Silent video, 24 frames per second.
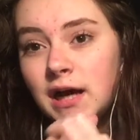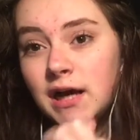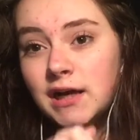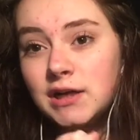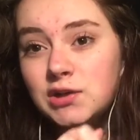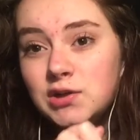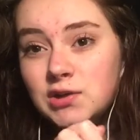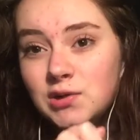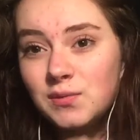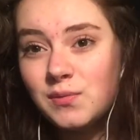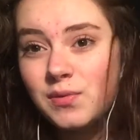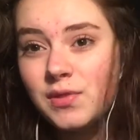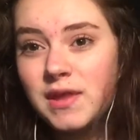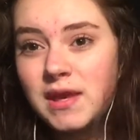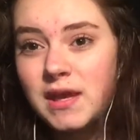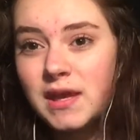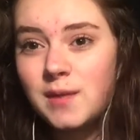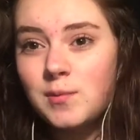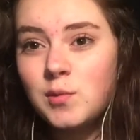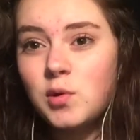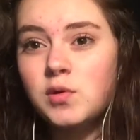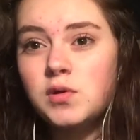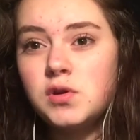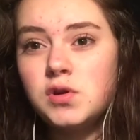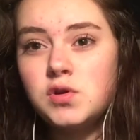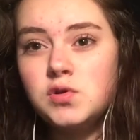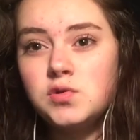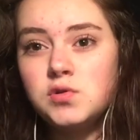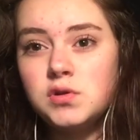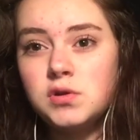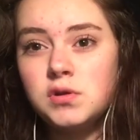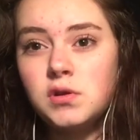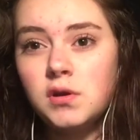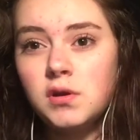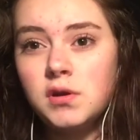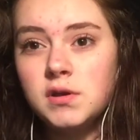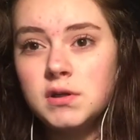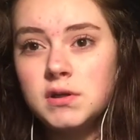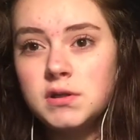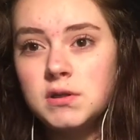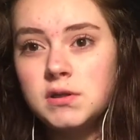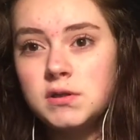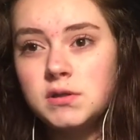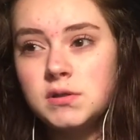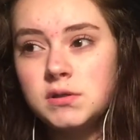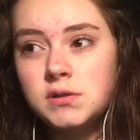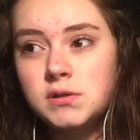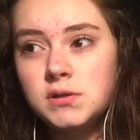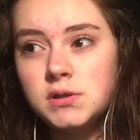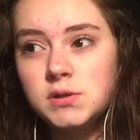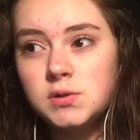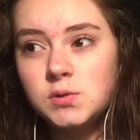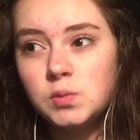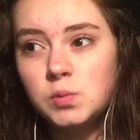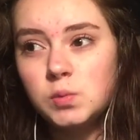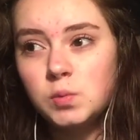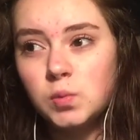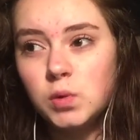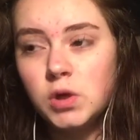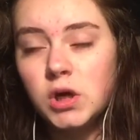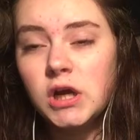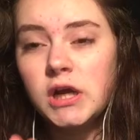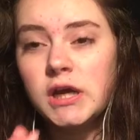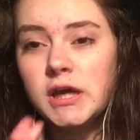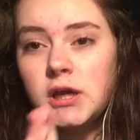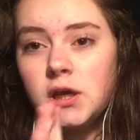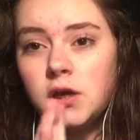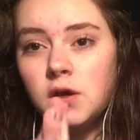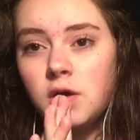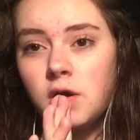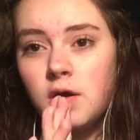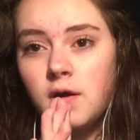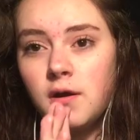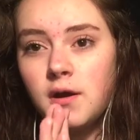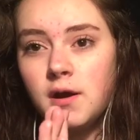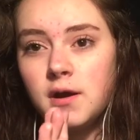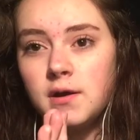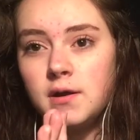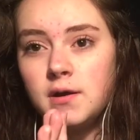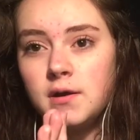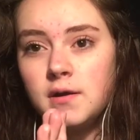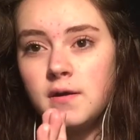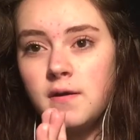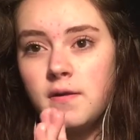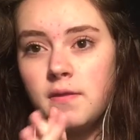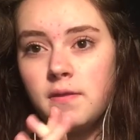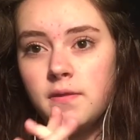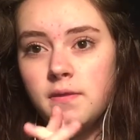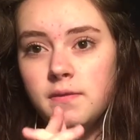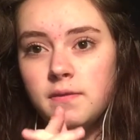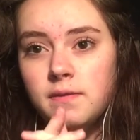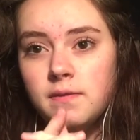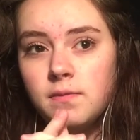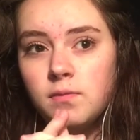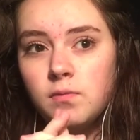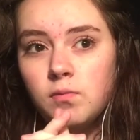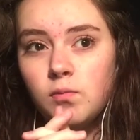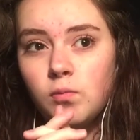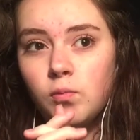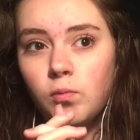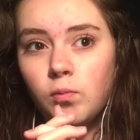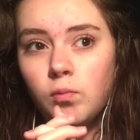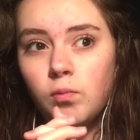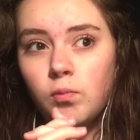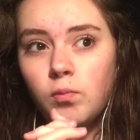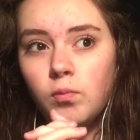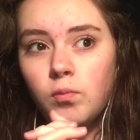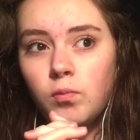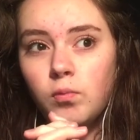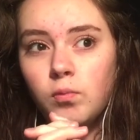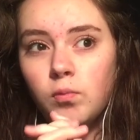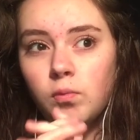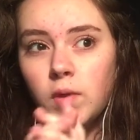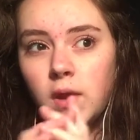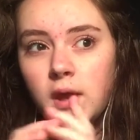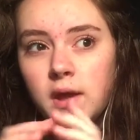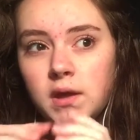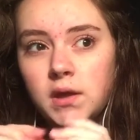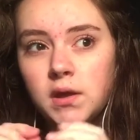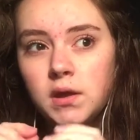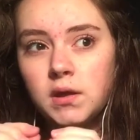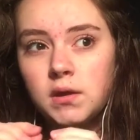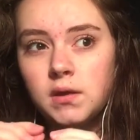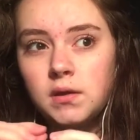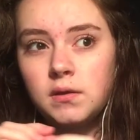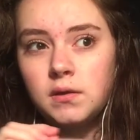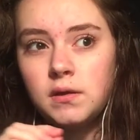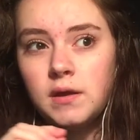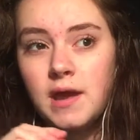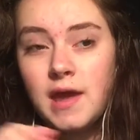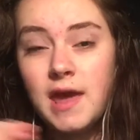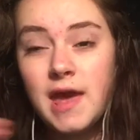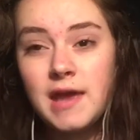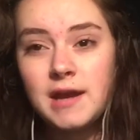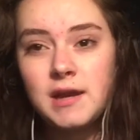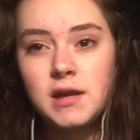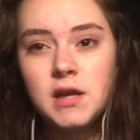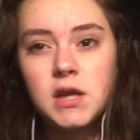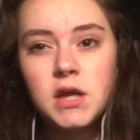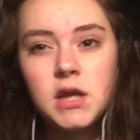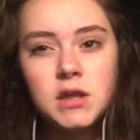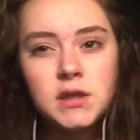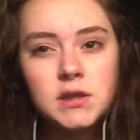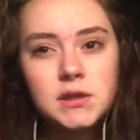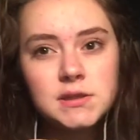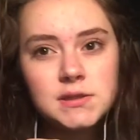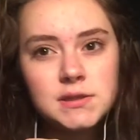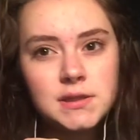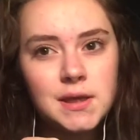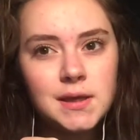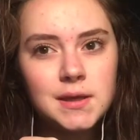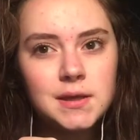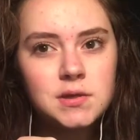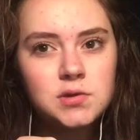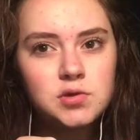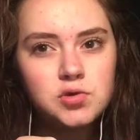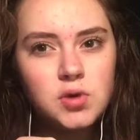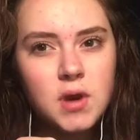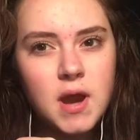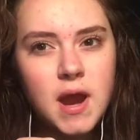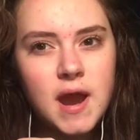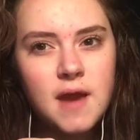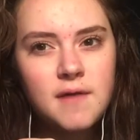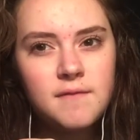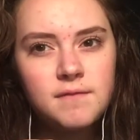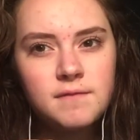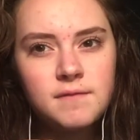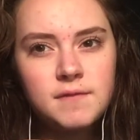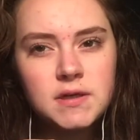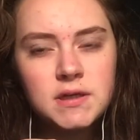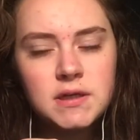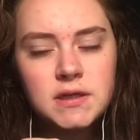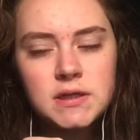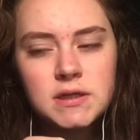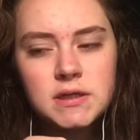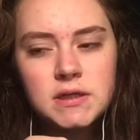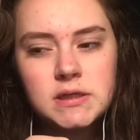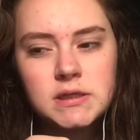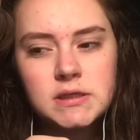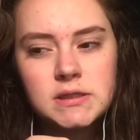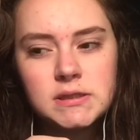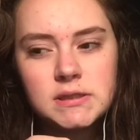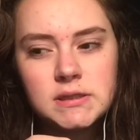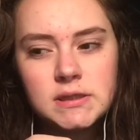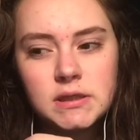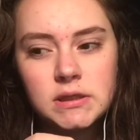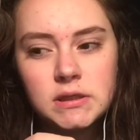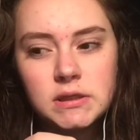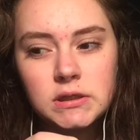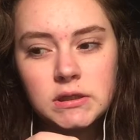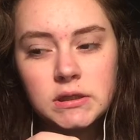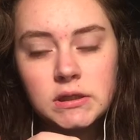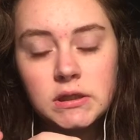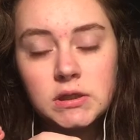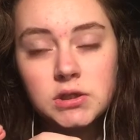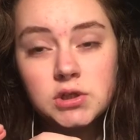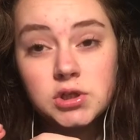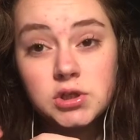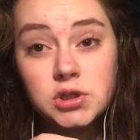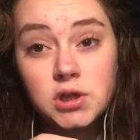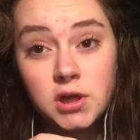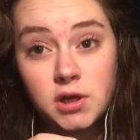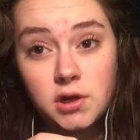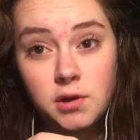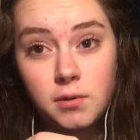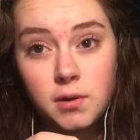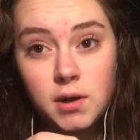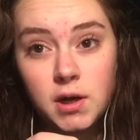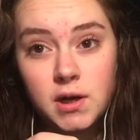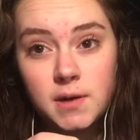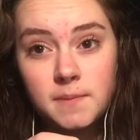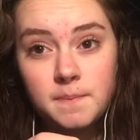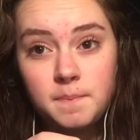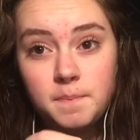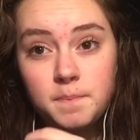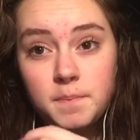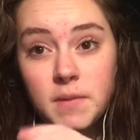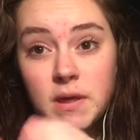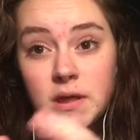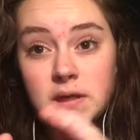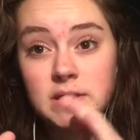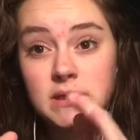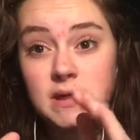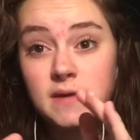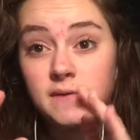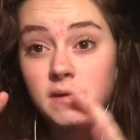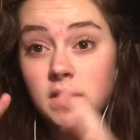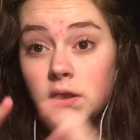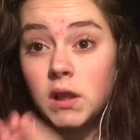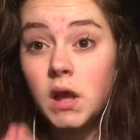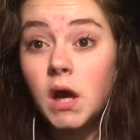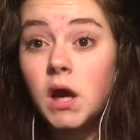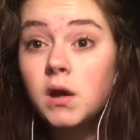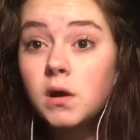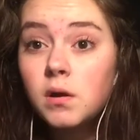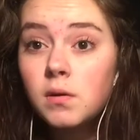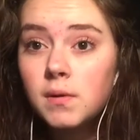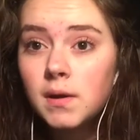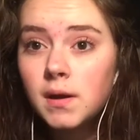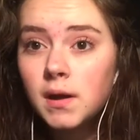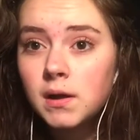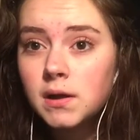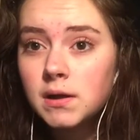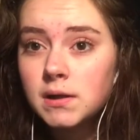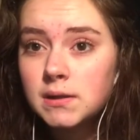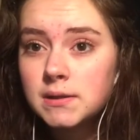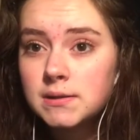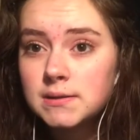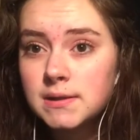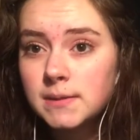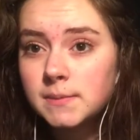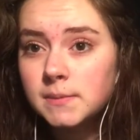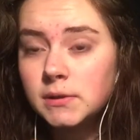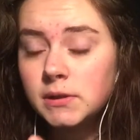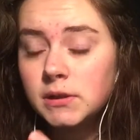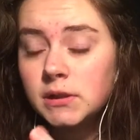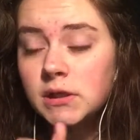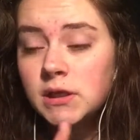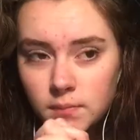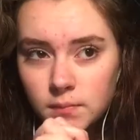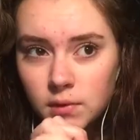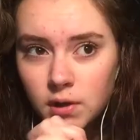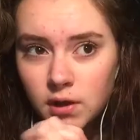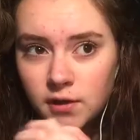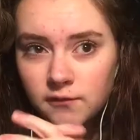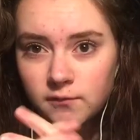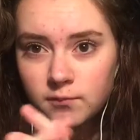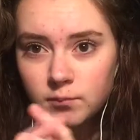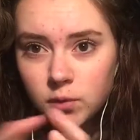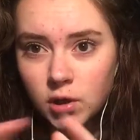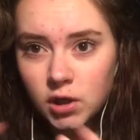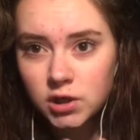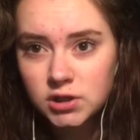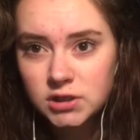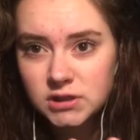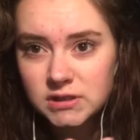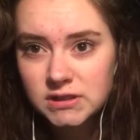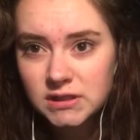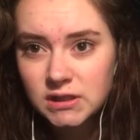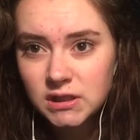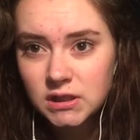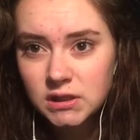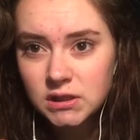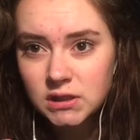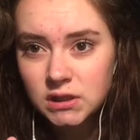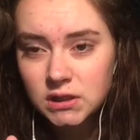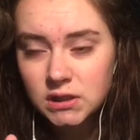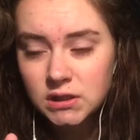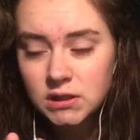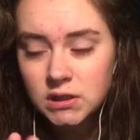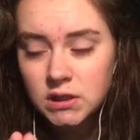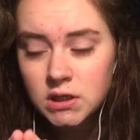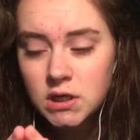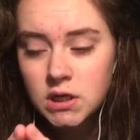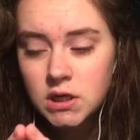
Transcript: I don't think I'm going to start working on like editing the second draft until January because I have a lot going on in December, a lot of projects to get done.